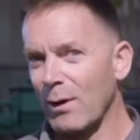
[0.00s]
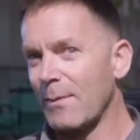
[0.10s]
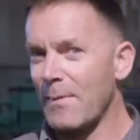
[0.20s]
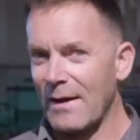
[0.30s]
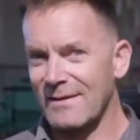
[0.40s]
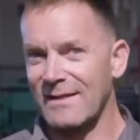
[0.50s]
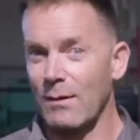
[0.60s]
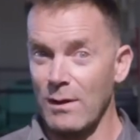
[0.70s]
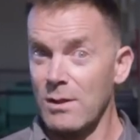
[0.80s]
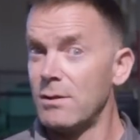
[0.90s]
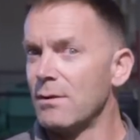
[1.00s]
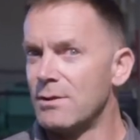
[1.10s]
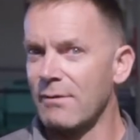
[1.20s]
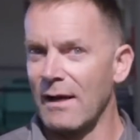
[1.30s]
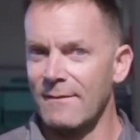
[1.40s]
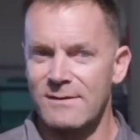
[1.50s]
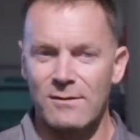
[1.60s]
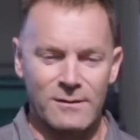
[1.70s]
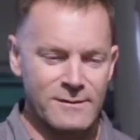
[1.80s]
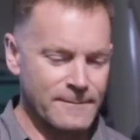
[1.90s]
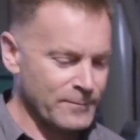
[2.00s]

what I'm about to say with a huge grain of salt.